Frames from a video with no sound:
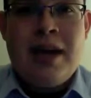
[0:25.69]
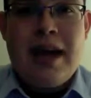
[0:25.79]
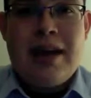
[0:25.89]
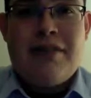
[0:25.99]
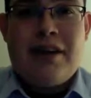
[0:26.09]

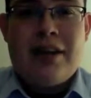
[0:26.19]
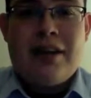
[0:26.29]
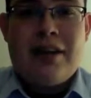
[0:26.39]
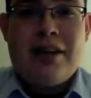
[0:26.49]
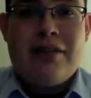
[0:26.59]
and
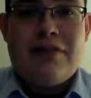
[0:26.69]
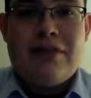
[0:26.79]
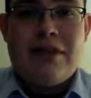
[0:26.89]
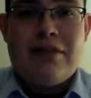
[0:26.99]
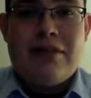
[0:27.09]
finally if
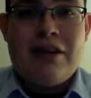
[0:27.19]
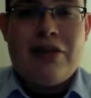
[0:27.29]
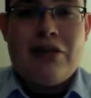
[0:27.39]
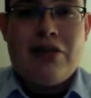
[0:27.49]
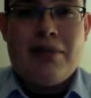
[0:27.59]
this
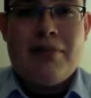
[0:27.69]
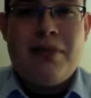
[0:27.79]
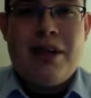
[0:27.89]
internship